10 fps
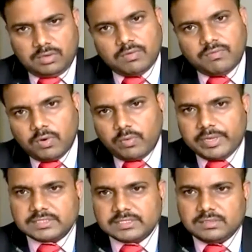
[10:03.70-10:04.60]
4 weeks,
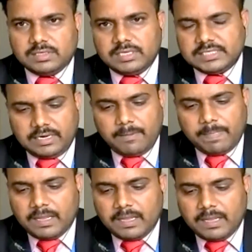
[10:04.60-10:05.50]
etc.
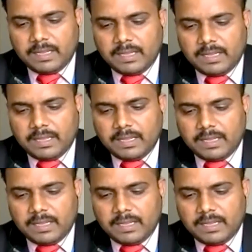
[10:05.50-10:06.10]
So